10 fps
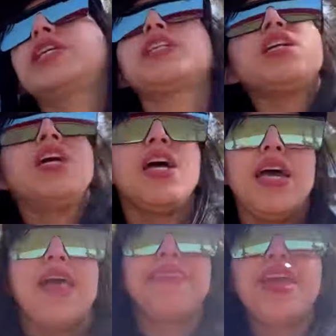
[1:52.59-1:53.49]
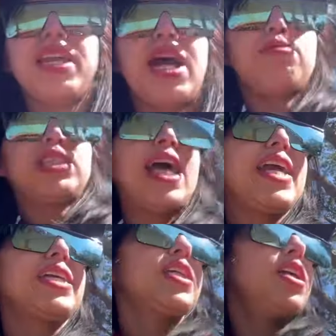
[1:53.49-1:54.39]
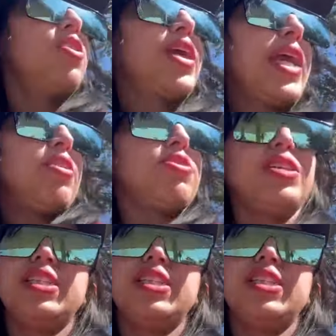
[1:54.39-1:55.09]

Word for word: And then I was like, okay, I'll go to